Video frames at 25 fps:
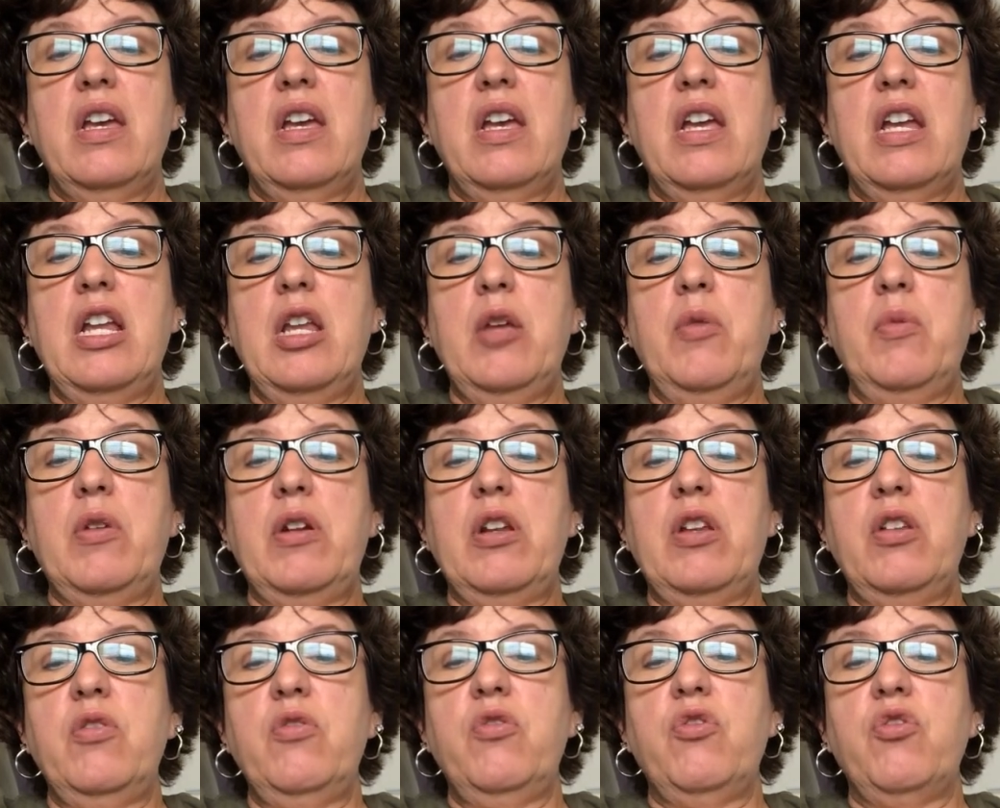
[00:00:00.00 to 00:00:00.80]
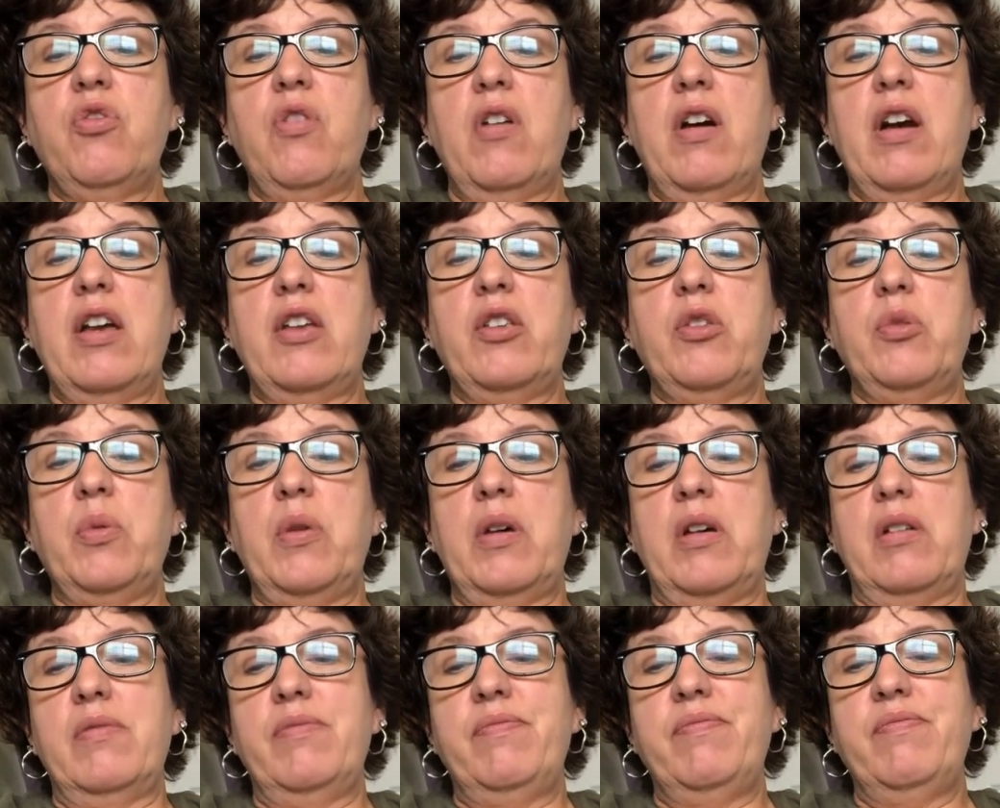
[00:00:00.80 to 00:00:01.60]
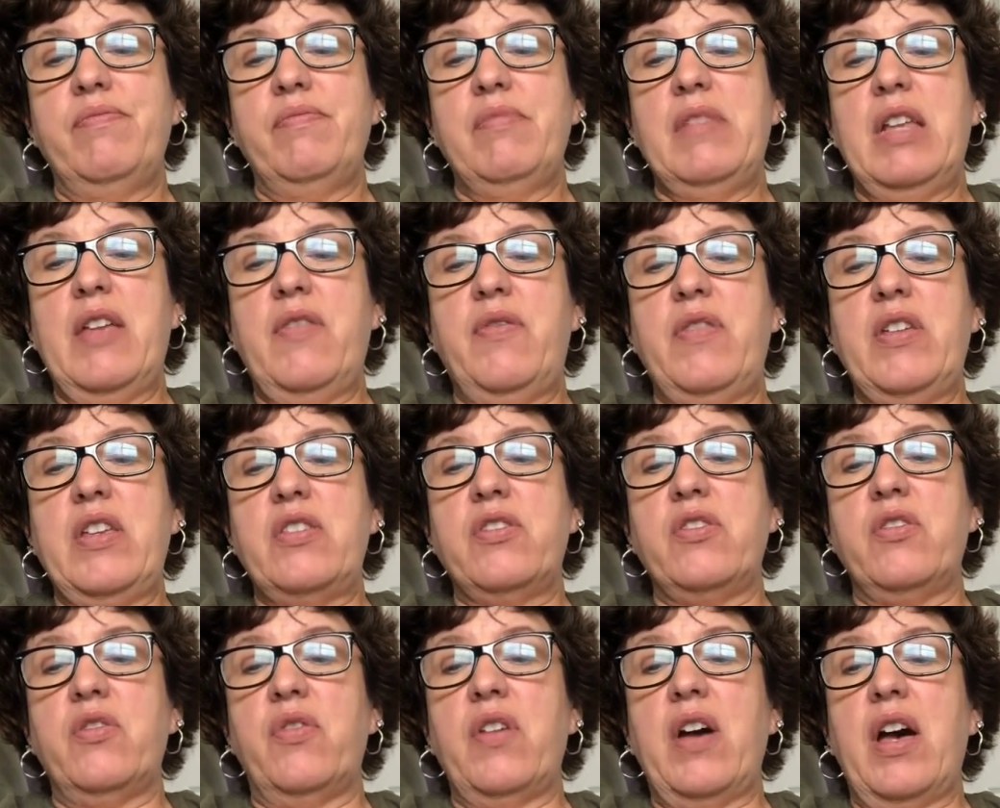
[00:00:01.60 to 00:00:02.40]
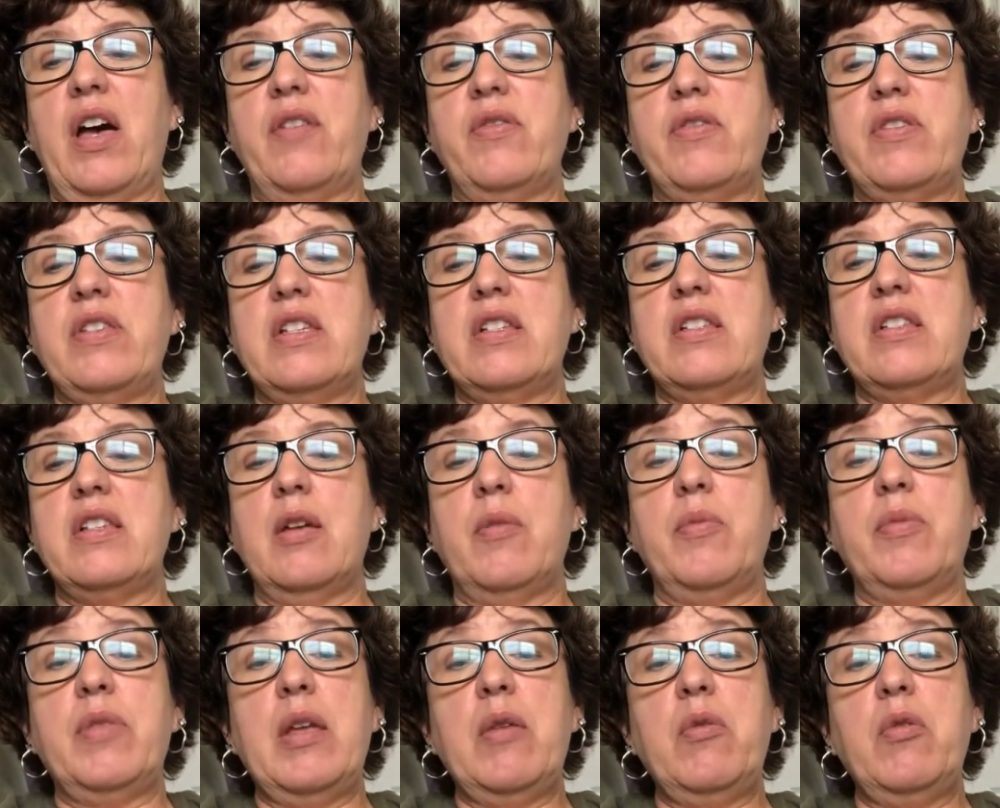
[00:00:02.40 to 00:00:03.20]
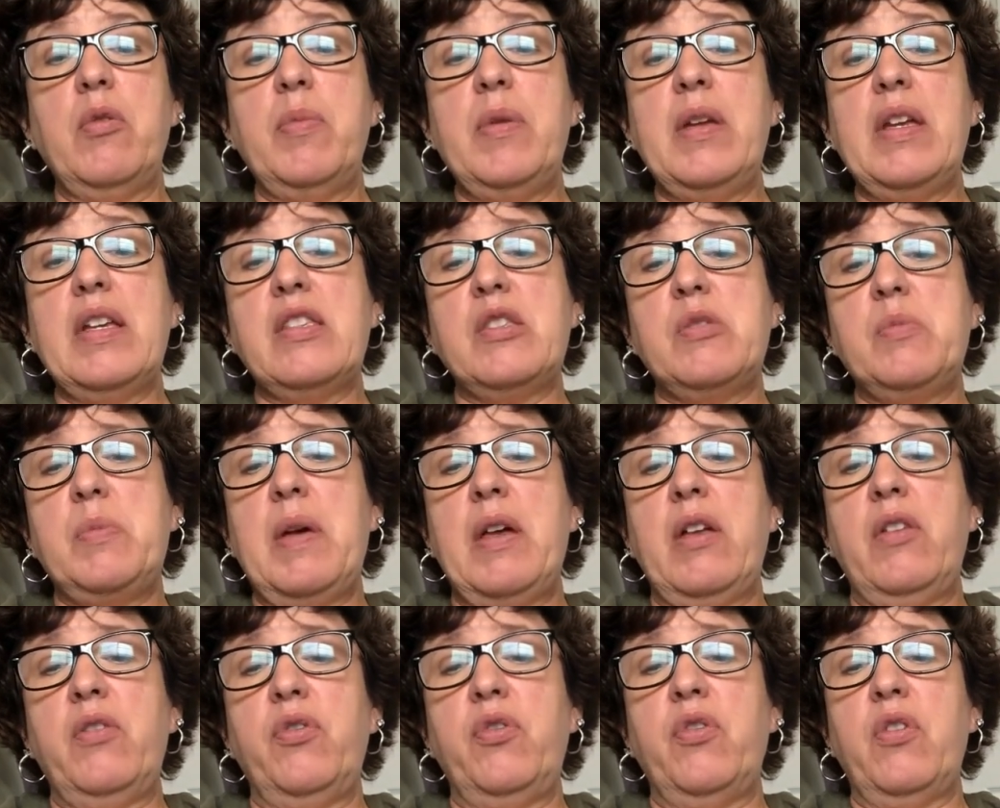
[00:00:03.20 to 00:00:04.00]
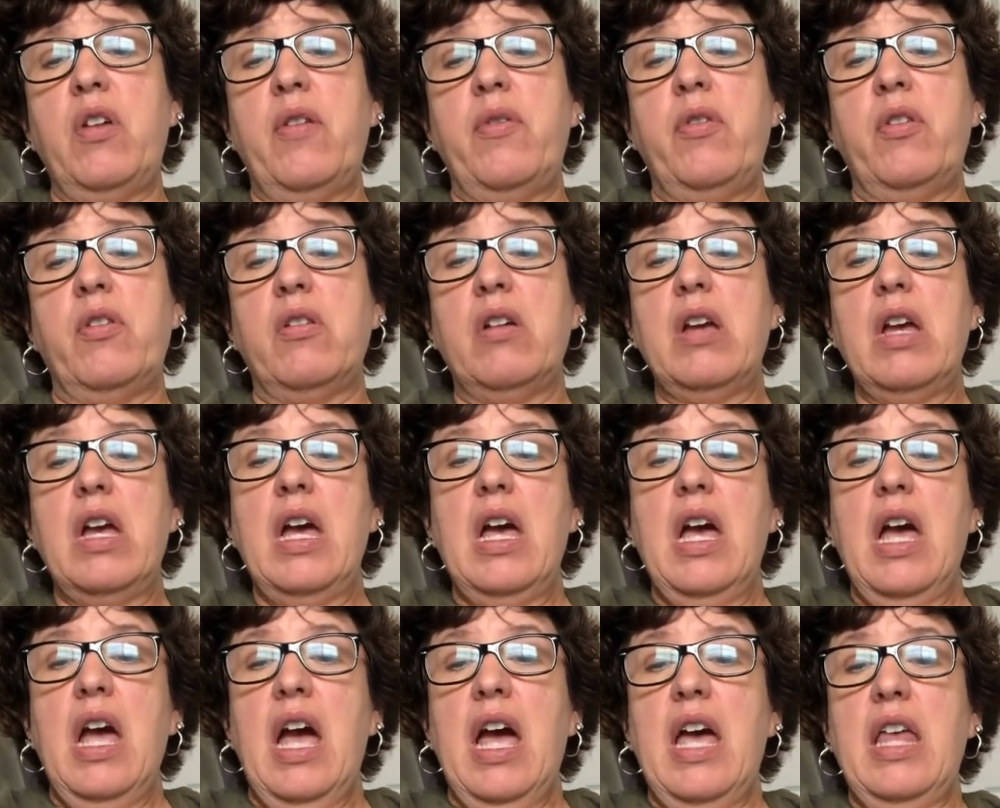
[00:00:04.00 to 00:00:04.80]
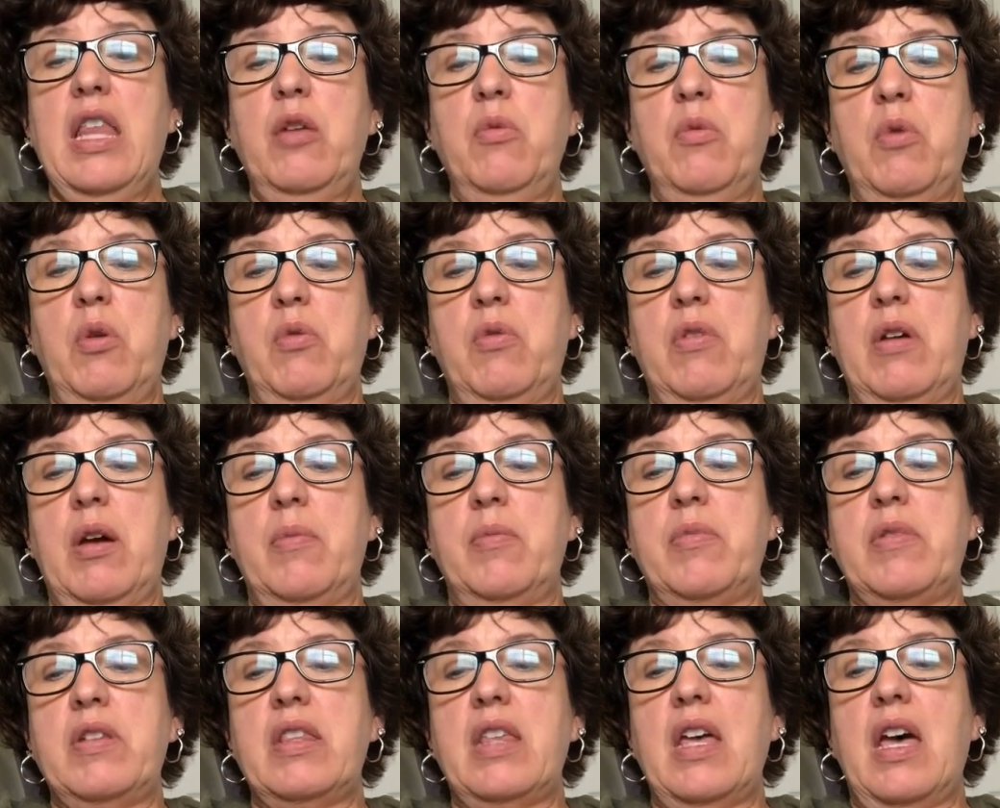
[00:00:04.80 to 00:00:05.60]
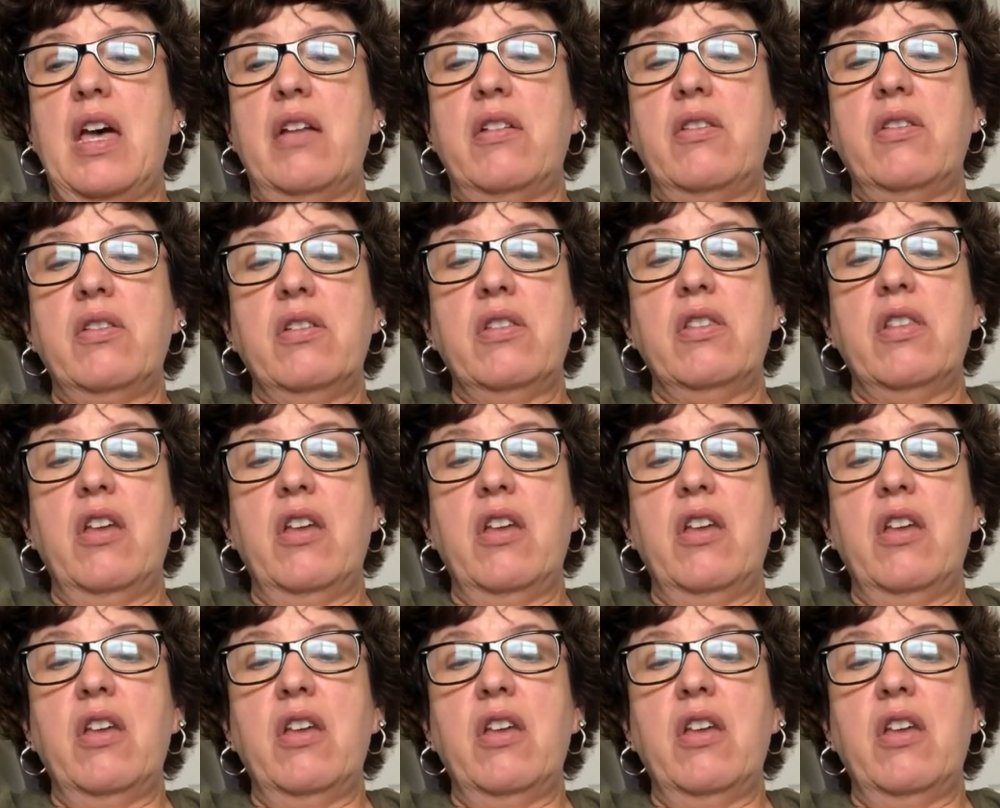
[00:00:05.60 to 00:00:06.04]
Anyone who tries will. If he survives the attempt, they will be expelled forever. And it won't come to that.